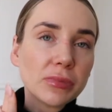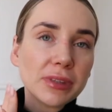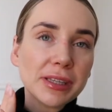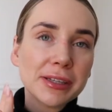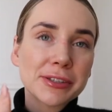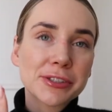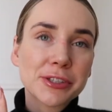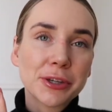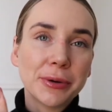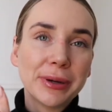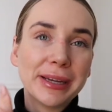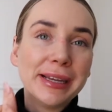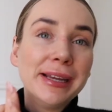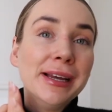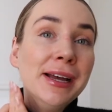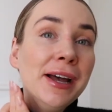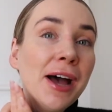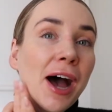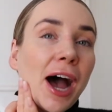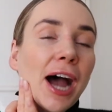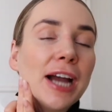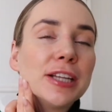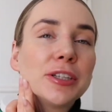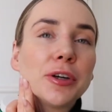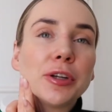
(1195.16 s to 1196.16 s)
sorry,
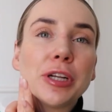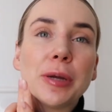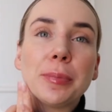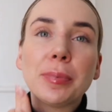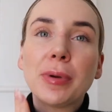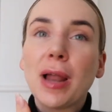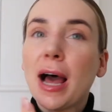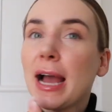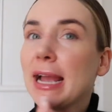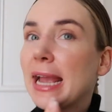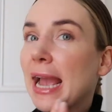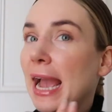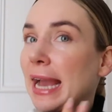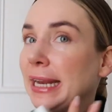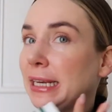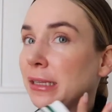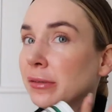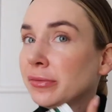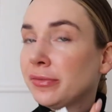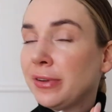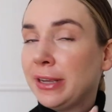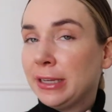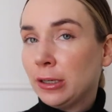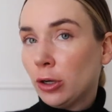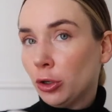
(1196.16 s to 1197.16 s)
I don't apply
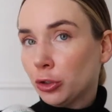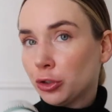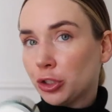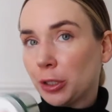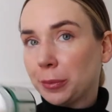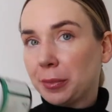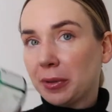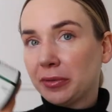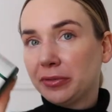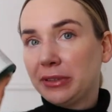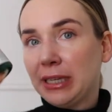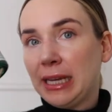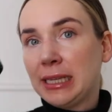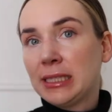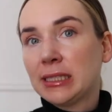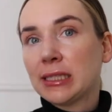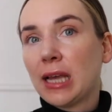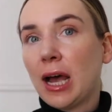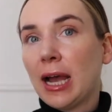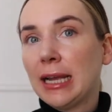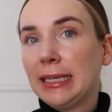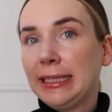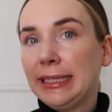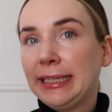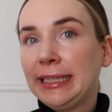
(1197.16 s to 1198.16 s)
anything on top of this.
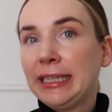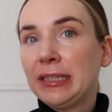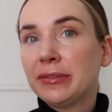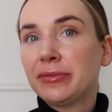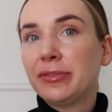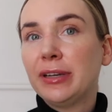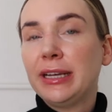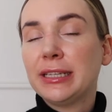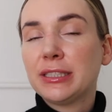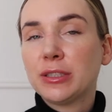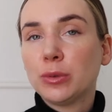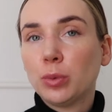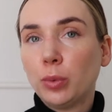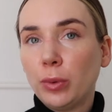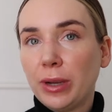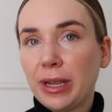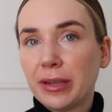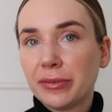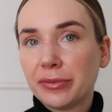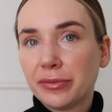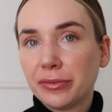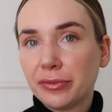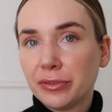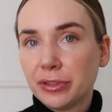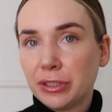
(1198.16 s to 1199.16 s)
I leave it
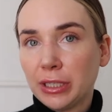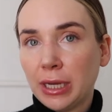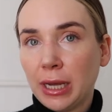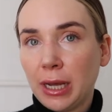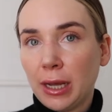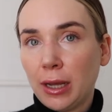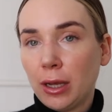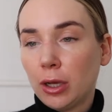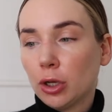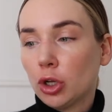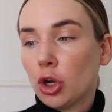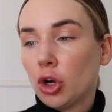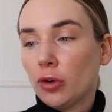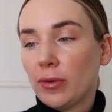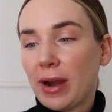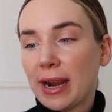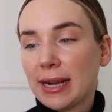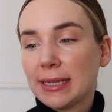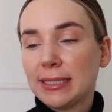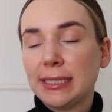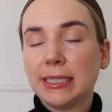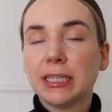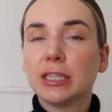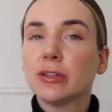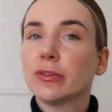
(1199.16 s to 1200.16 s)
with the
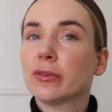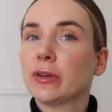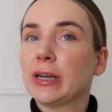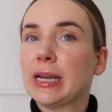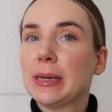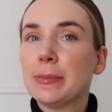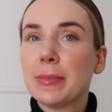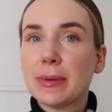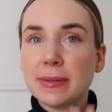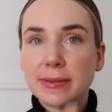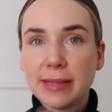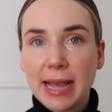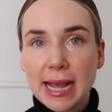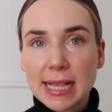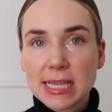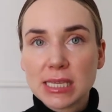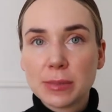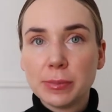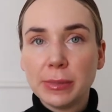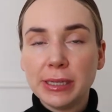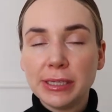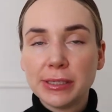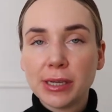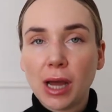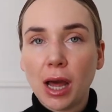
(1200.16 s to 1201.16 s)
correcting cream and that's
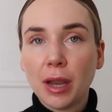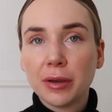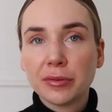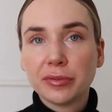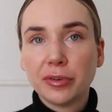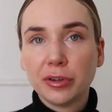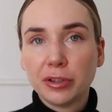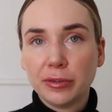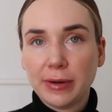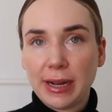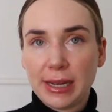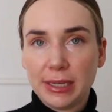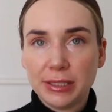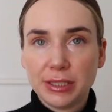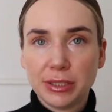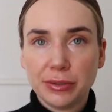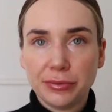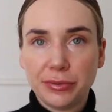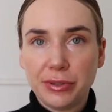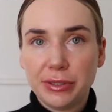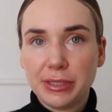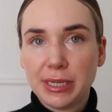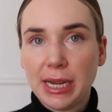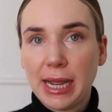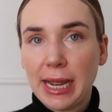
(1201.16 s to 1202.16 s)
me done for the rest of
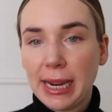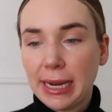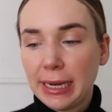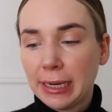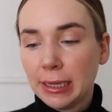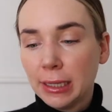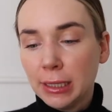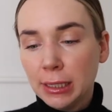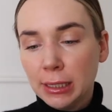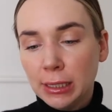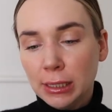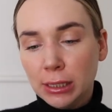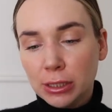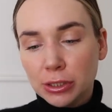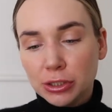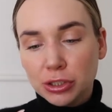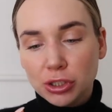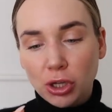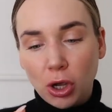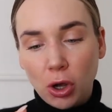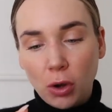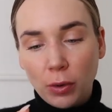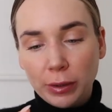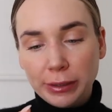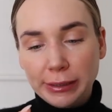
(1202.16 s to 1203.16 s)
the day. So